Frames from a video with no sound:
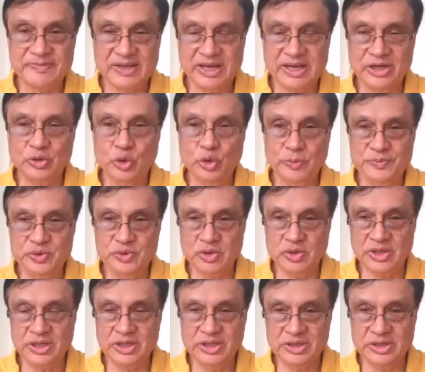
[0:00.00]
I hope you
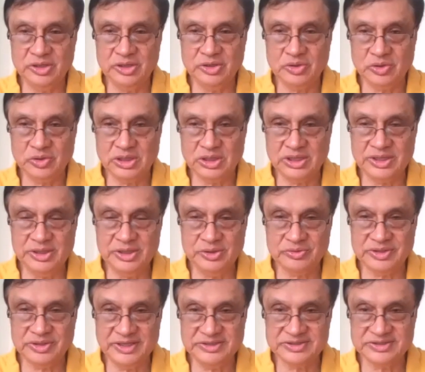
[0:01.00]
continue to learn
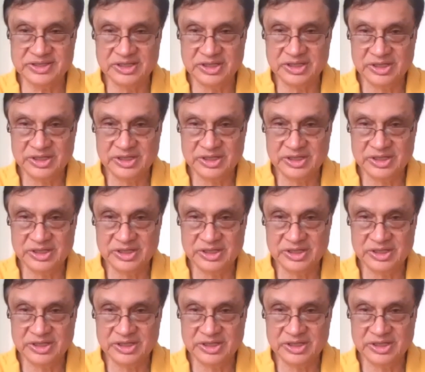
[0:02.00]
new things,